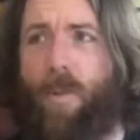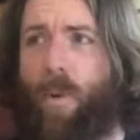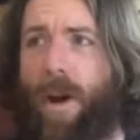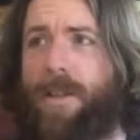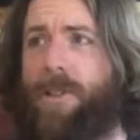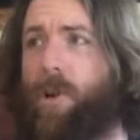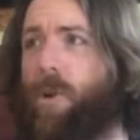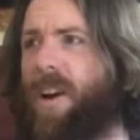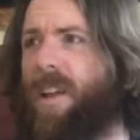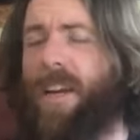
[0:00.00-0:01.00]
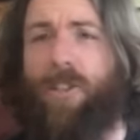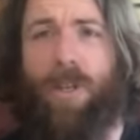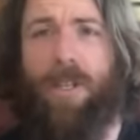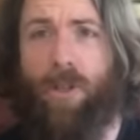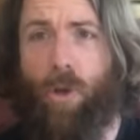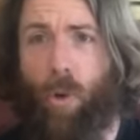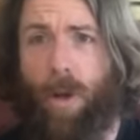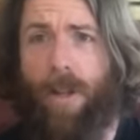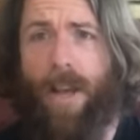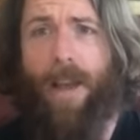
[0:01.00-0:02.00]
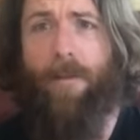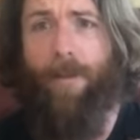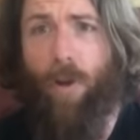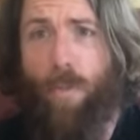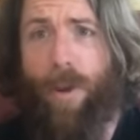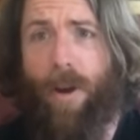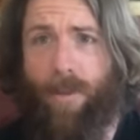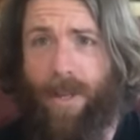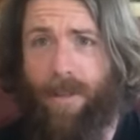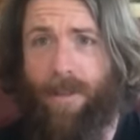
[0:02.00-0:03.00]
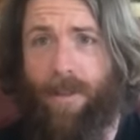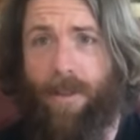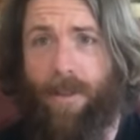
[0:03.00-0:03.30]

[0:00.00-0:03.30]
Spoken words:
ones who are like doing school and food pyramids,